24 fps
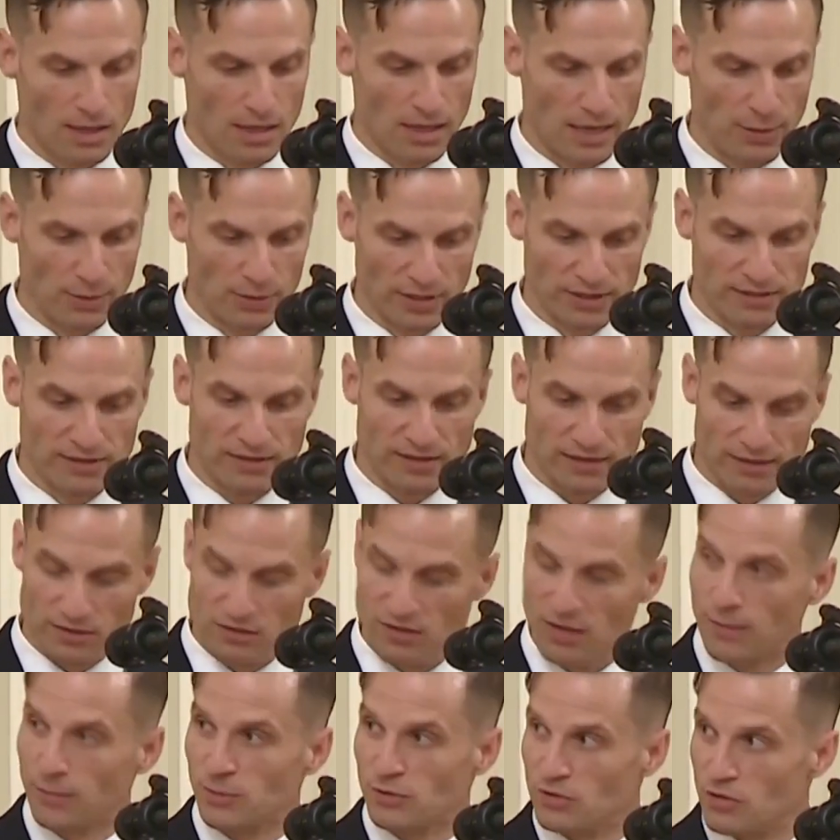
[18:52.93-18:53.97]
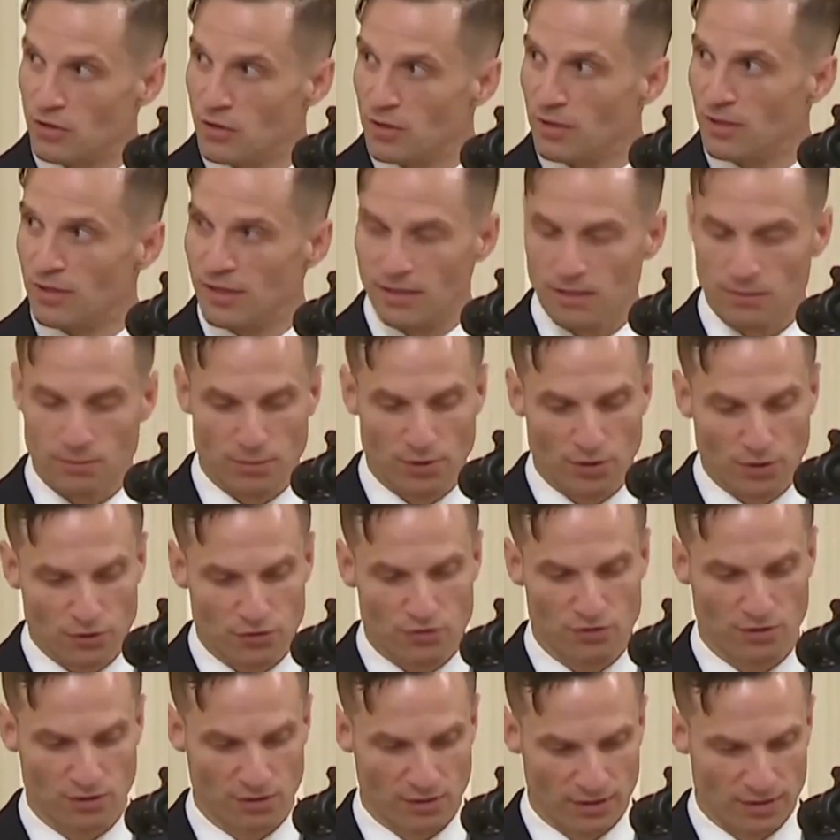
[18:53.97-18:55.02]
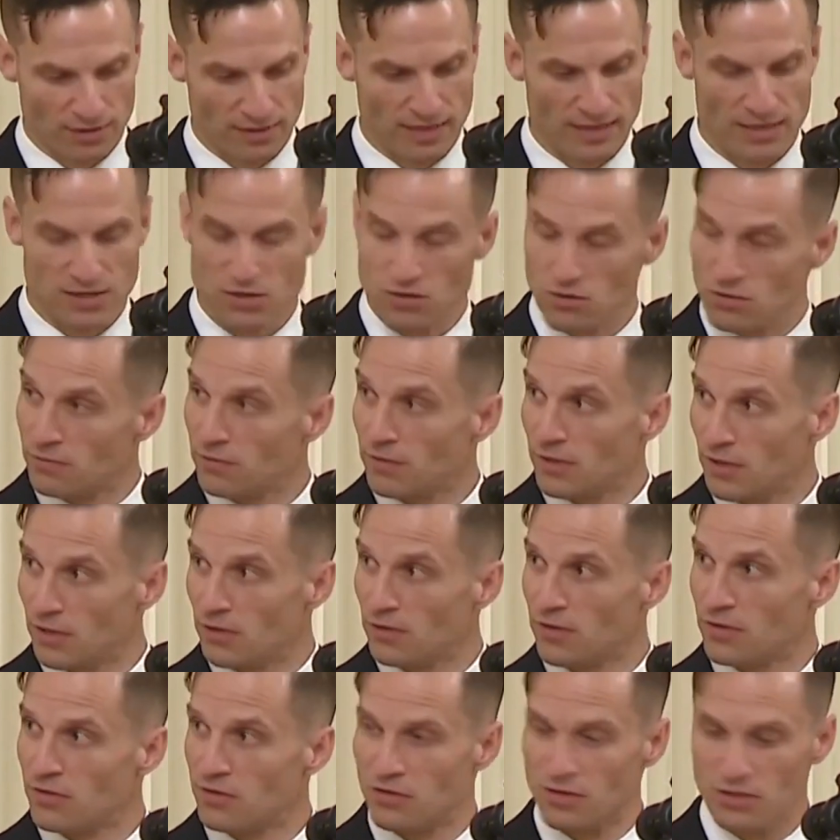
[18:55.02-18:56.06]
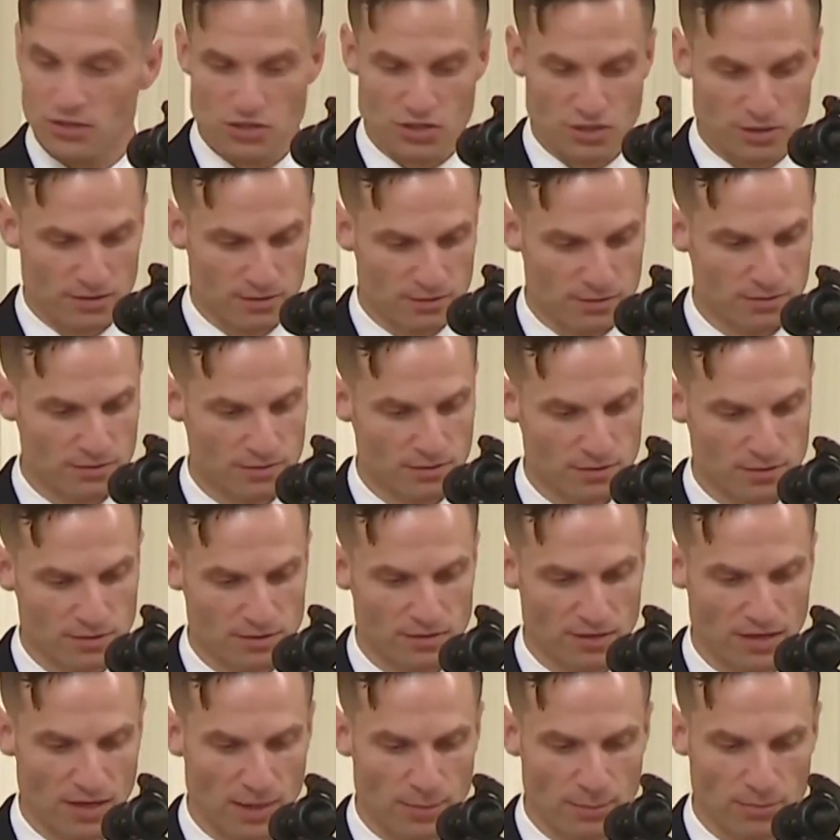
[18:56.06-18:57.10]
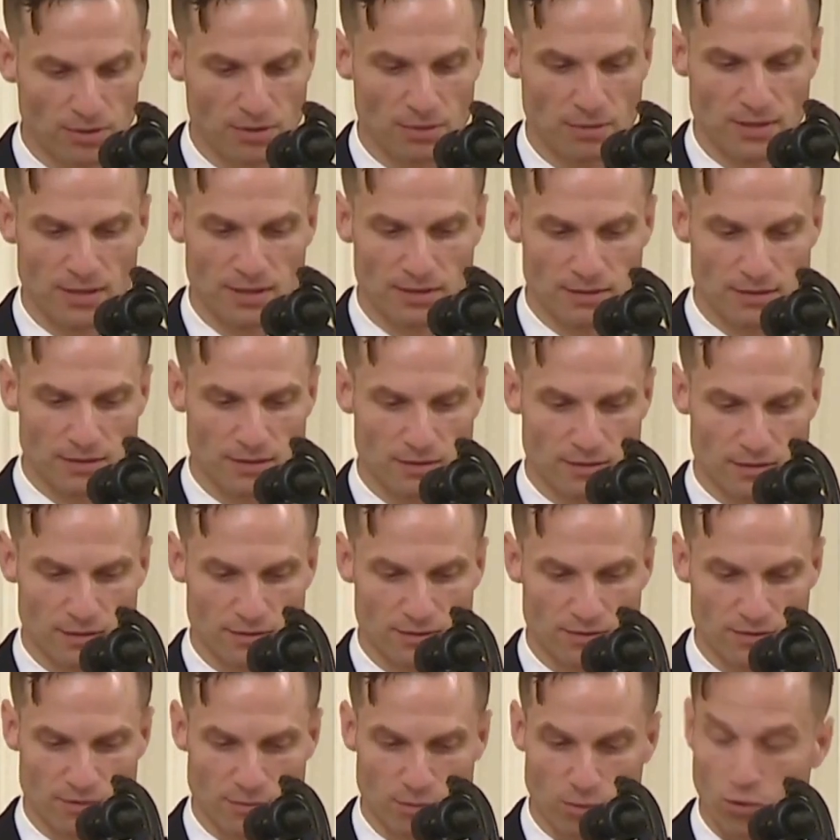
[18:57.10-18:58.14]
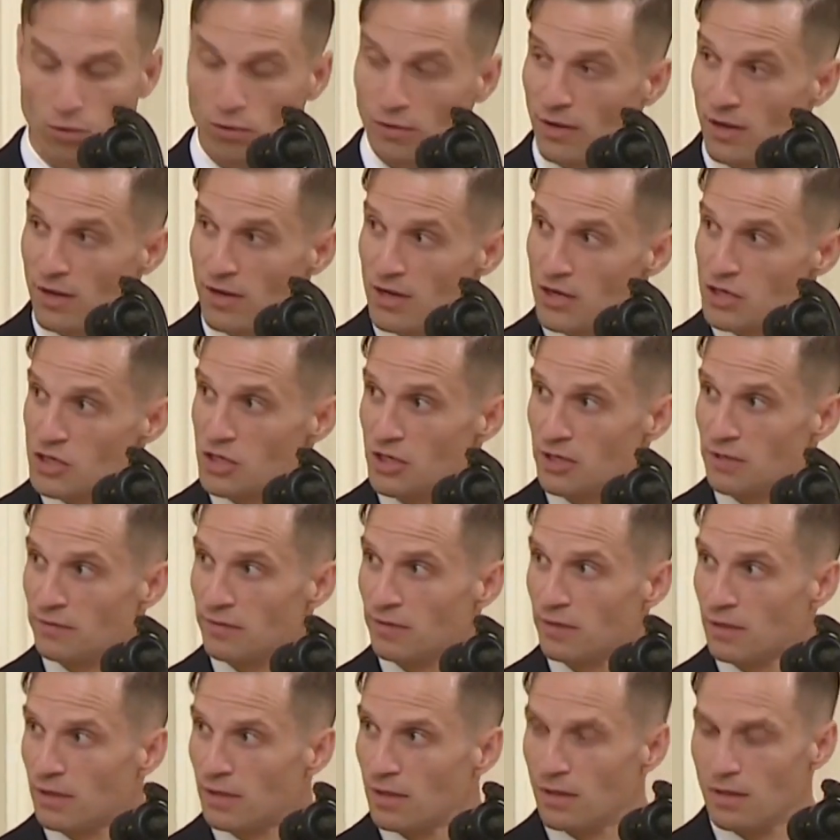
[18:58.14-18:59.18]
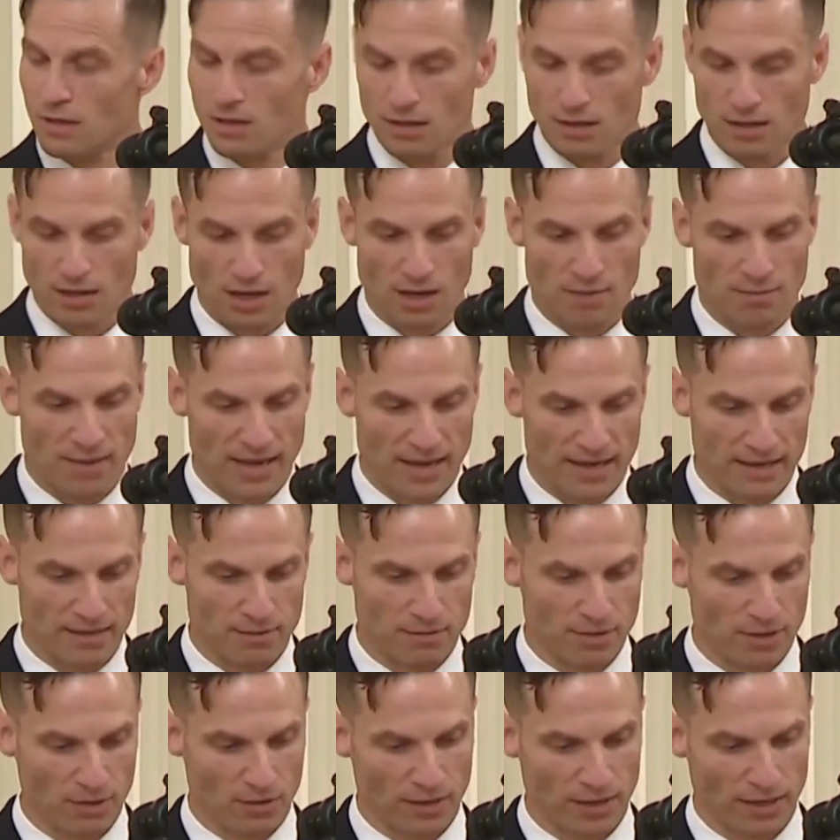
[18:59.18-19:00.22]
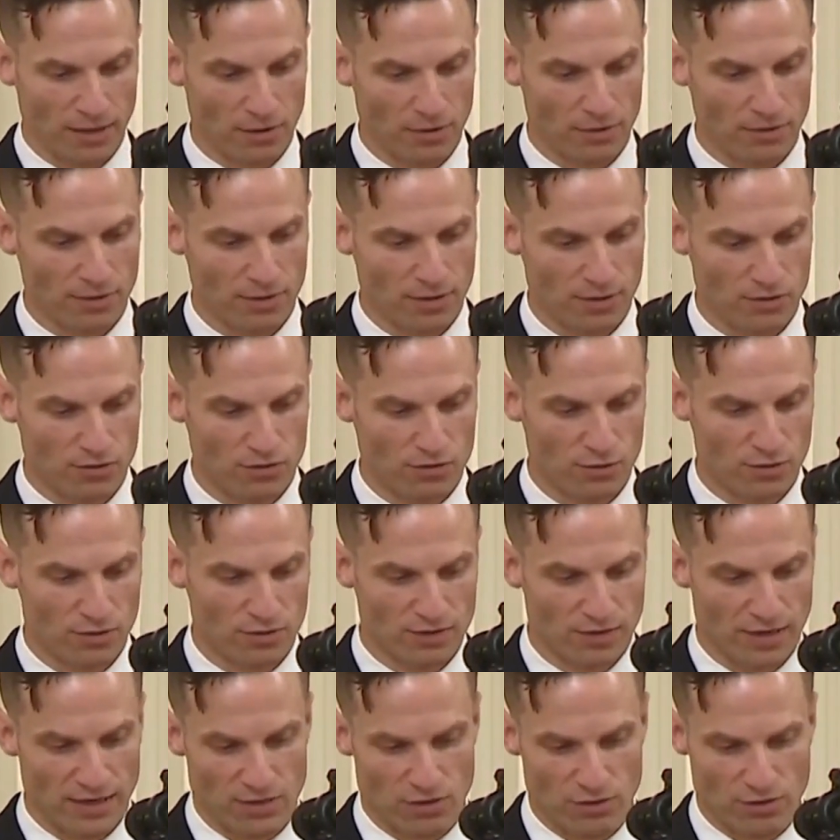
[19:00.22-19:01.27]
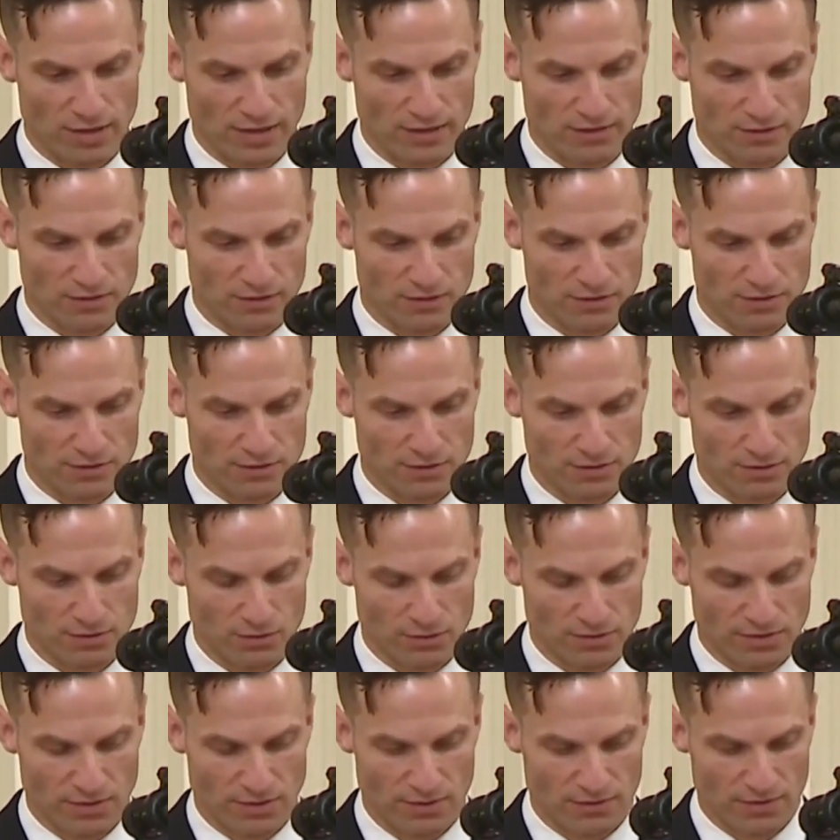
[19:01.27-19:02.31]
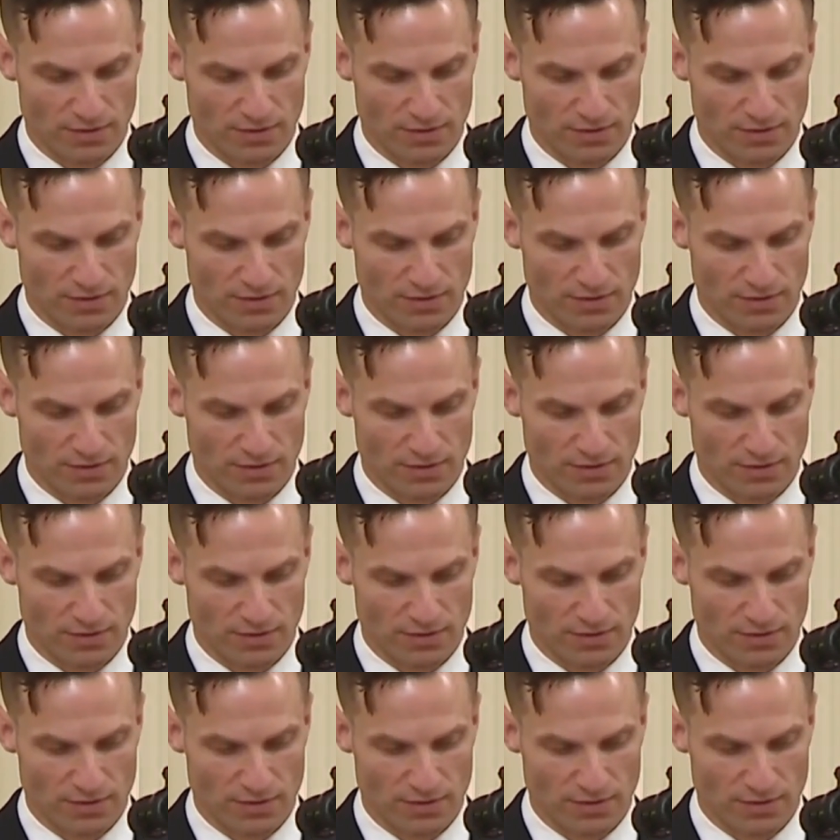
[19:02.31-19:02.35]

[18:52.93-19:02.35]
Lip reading: I would like to take this opportunity to personally thank you for your decision to implement this important initiative, combating mental health and suicide crisis within the